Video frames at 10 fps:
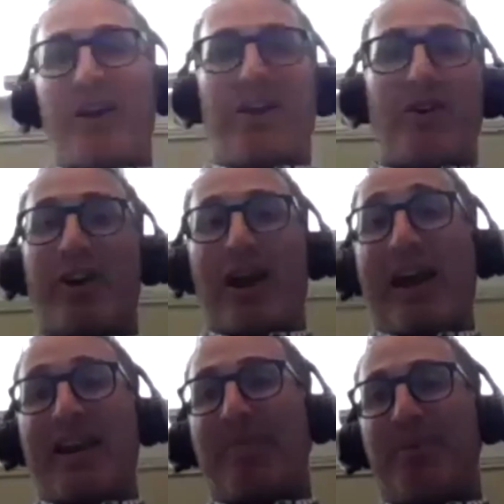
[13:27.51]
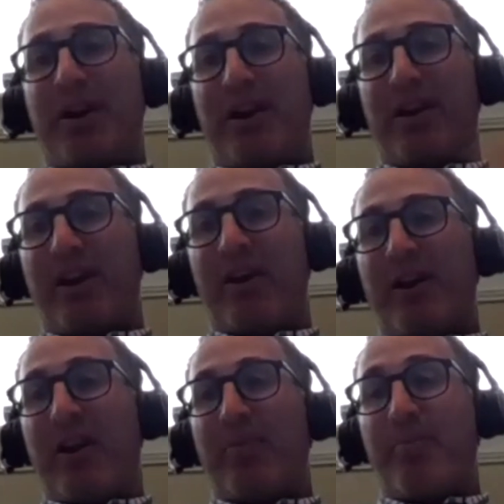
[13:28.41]
you're going to end up being
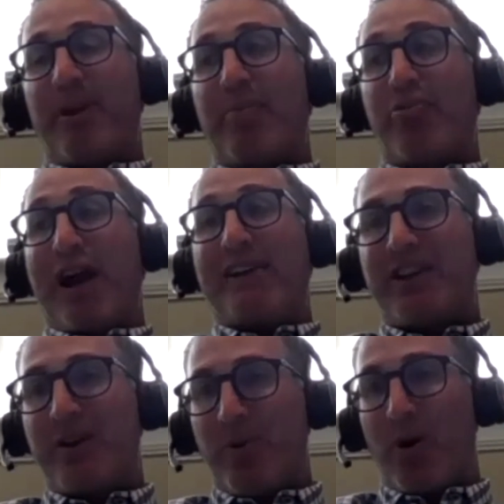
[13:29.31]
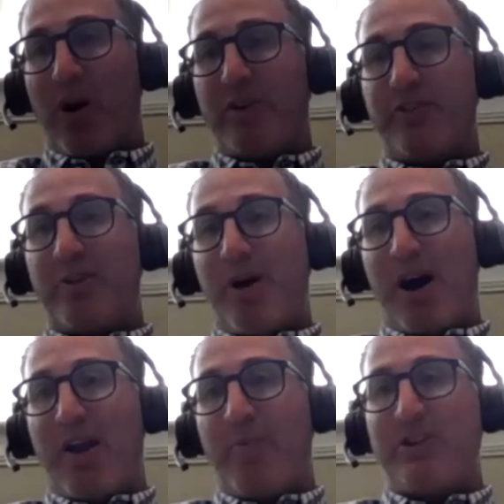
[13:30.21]
in a pricing war to the bottom,